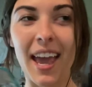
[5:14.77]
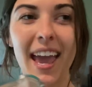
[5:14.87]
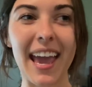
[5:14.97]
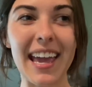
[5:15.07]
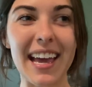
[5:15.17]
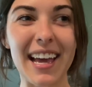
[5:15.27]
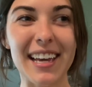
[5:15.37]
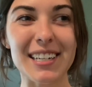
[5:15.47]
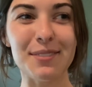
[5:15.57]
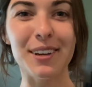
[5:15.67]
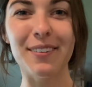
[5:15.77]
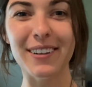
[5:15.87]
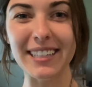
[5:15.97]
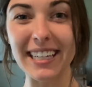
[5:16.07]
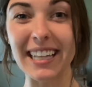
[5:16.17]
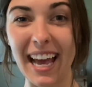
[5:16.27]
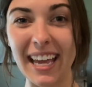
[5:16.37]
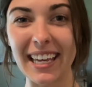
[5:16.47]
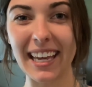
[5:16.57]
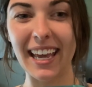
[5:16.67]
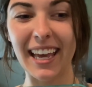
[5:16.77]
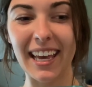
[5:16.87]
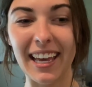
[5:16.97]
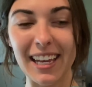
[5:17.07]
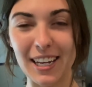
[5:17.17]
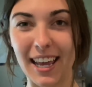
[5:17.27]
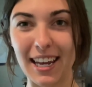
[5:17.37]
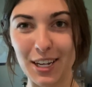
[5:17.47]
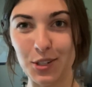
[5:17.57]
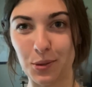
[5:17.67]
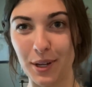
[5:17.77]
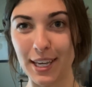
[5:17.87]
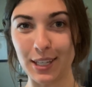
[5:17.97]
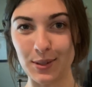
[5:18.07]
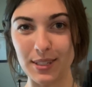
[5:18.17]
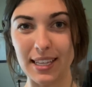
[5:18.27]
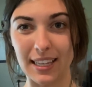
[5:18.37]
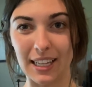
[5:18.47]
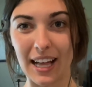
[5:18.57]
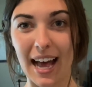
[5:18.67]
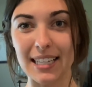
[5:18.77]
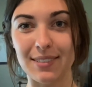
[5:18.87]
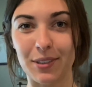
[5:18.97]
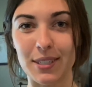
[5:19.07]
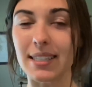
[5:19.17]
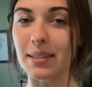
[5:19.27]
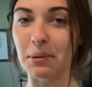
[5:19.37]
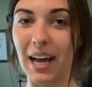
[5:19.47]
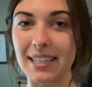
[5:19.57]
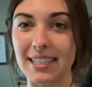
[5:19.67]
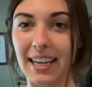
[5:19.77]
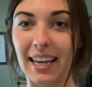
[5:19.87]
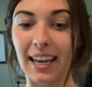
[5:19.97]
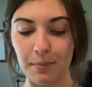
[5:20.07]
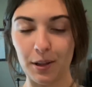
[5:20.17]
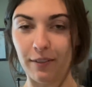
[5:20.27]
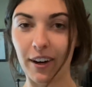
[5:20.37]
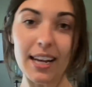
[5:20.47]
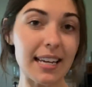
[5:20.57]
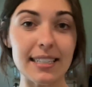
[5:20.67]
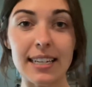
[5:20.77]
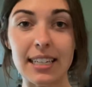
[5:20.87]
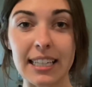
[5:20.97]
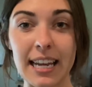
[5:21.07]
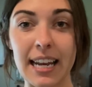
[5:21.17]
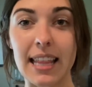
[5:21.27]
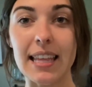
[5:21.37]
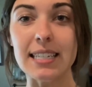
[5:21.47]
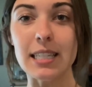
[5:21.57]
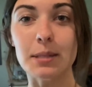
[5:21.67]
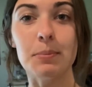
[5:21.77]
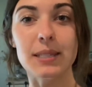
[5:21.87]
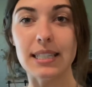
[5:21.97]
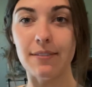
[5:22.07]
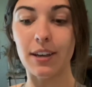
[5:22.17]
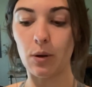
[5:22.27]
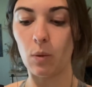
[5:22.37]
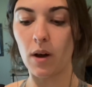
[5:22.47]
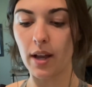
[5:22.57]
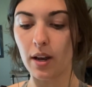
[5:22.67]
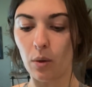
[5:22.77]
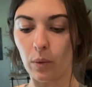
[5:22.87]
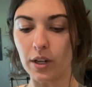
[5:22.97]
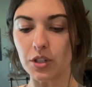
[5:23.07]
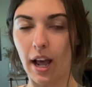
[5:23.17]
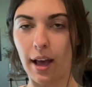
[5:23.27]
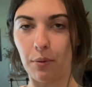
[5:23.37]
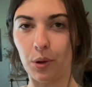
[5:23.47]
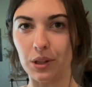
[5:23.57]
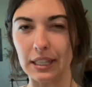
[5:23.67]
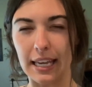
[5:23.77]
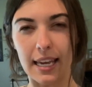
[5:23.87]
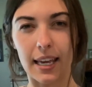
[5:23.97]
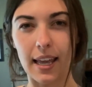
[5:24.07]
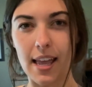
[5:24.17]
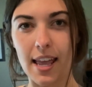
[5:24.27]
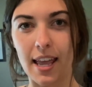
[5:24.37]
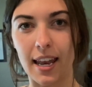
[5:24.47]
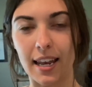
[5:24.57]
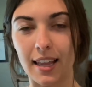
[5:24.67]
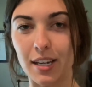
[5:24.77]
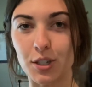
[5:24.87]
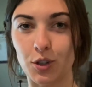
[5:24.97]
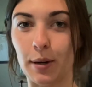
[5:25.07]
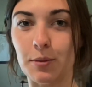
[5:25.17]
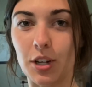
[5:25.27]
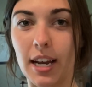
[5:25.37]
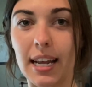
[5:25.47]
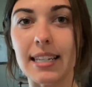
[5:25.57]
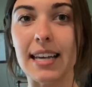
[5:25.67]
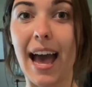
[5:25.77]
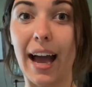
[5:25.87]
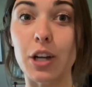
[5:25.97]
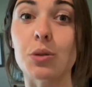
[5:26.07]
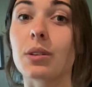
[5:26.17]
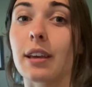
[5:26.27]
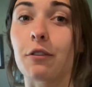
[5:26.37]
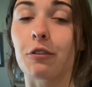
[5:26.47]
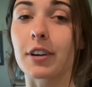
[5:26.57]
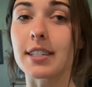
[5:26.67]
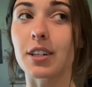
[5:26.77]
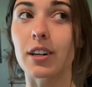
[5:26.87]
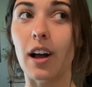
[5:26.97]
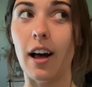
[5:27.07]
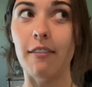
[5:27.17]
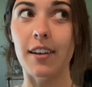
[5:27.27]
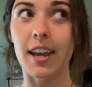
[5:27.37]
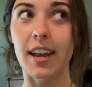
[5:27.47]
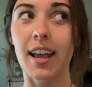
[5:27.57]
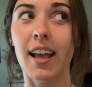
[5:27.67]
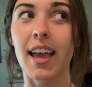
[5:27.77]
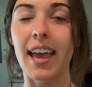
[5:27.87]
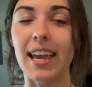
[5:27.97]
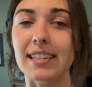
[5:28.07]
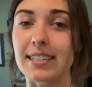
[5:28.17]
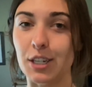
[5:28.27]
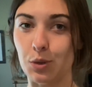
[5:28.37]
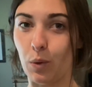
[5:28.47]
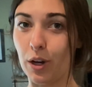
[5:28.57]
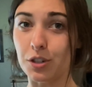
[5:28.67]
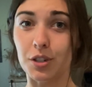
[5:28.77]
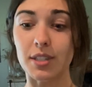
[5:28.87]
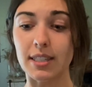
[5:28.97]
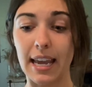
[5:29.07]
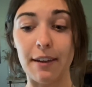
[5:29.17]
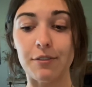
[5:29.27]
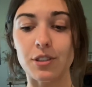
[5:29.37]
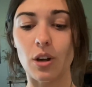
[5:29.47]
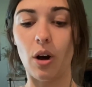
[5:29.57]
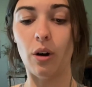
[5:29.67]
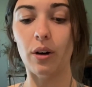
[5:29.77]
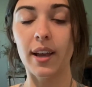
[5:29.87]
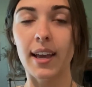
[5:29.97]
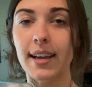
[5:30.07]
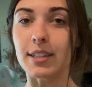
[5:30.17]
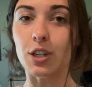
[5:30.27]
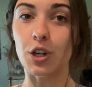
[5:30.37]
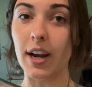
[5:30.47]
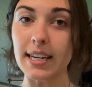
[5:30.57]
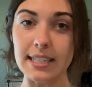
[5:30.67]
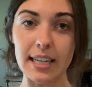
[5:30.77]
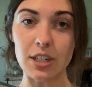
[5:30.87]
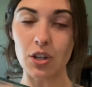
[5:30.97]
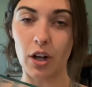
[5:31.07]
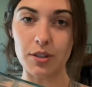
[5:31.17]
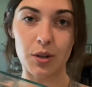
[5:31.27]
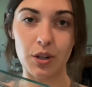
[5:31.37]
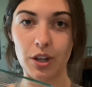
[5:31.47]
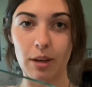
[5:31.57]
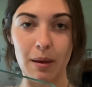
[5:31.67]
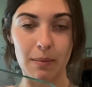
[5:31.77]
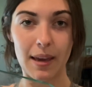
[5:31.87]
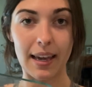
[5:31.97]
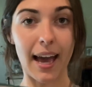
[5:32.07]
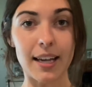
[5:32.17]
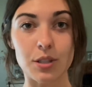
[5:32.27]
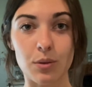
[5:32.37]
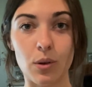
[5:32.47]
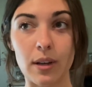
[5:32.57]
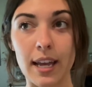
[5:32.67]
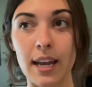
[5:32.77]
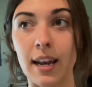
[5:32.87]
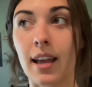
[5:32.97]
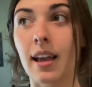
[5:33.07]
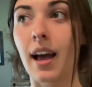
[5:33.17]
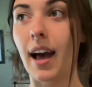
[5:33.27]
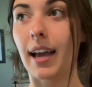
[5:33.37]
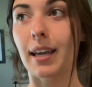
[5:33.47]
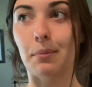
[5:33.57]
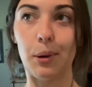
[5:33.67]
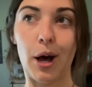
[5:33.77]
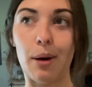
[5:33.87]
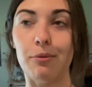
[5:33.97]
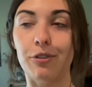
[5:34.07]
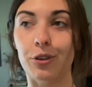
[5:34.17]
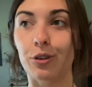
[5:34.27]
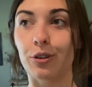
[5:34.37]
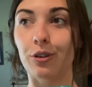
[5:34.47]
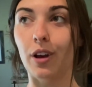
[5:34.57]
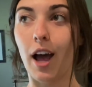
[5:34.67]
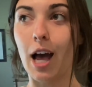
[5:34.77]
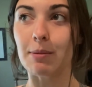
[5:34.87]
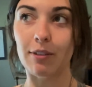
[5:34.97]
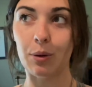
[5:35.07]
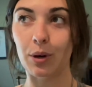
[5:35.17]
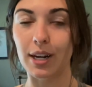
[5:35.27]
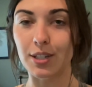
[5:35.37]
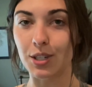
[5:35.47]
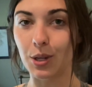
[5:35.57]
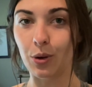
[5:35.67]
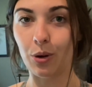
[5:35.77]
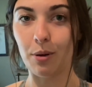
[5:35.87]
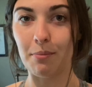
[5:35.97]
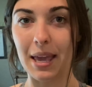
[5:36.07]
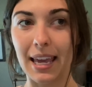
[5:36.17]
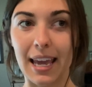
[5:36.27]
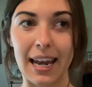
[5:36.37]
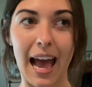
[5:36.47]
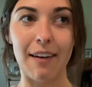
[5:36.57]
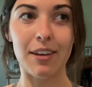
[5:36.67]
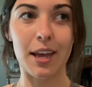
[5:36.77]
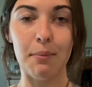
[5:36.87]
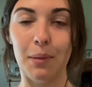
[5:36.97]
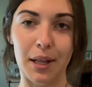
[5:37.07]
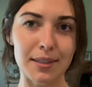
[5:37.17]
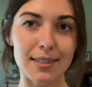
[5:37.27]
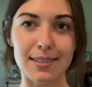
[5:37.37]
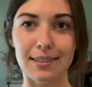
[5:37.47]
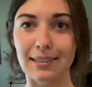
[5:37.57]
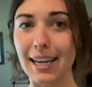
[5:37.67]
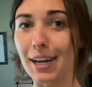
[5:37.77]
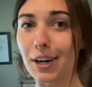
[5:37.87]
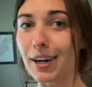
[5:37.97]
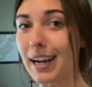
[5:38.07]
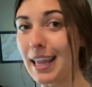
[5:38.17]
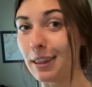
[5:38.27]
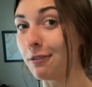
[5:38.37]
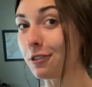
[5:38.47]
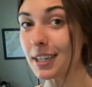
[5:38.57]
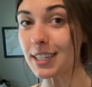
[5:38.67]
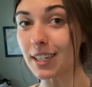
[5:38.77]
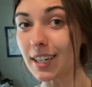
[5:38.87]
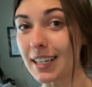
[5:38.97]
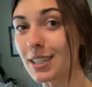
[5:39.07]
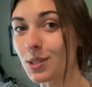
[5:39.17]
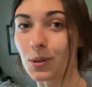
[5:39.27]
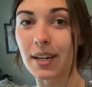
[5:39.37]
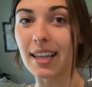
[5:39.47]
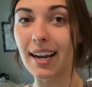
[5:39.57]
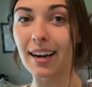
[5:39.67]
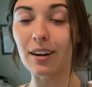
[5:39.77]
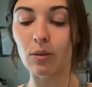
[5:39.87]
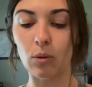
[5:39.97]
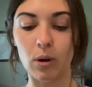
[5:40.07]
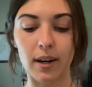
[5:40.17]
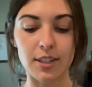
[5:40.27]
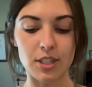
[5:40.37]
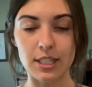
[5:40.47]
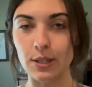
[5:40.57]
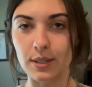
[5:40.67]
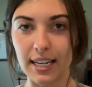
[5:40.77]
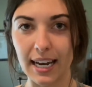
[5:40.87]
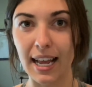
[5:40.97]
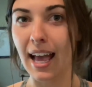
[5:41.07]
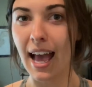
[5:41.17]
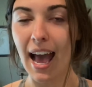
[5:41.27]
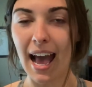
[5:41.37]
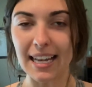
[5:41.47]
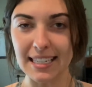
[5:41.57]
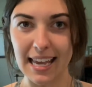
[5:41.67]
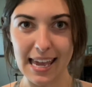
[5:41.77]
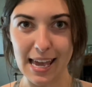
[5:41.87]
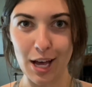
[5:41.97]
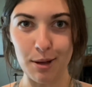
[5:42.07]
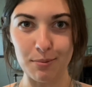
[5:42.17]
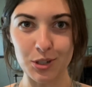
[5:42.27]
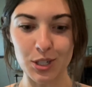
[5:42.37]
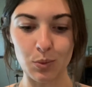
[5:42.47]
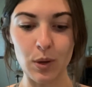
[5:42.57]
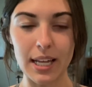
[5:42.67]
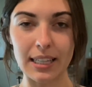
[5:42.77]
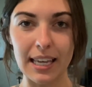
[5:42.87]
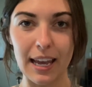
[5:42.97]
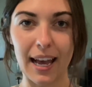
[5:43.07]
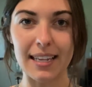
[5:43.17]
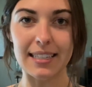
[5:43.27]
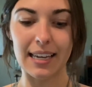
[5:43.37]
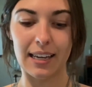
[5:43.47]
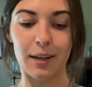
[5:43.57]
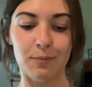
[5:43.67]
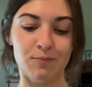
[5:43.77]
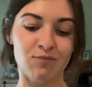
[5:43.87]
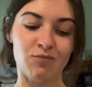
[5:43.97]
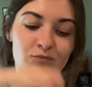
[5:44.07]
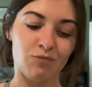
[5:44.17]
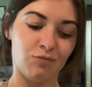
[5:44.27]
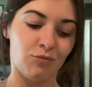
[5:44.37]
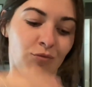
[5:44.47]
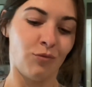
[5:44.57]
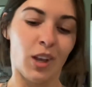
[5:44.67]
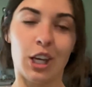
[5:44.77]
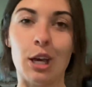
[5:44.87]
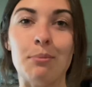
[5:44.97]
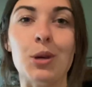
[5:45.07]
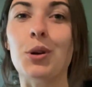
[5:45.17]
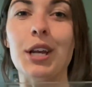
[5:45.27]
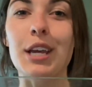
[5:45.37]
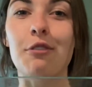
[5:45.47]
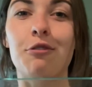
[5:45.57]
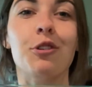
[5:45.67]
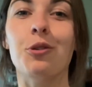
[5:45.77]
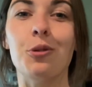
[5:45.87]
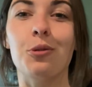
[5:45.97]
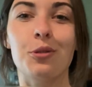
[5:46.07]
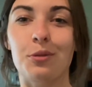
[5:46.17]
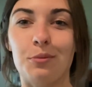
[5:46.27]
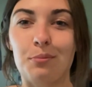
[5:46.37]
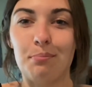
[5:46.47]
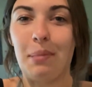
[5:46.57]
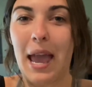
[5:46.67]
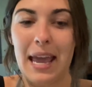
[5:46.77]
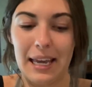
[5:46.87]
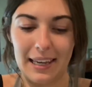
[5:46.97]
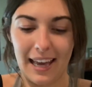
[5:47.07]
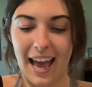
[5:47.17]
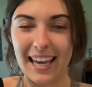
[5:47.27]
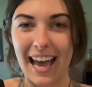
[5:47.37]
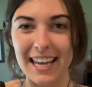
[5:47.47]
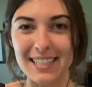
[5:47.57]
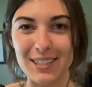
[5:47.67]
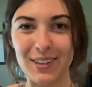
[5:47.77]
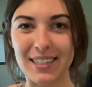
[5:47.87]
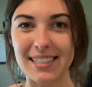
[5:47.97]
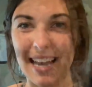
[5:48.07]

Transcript: And we really like and enjoy using the glass versus the plastic. They're very easy to clean. This specific one, which I will link in the description, is actually freezer, oven, and dishwasher safe. So it's a great dish also to cook maybe a casserole in. I can pop food if I wanted to make it and have it months later in the freezer and store it there, or just use it as I am just weekly as like a community food bank, I guess you could say.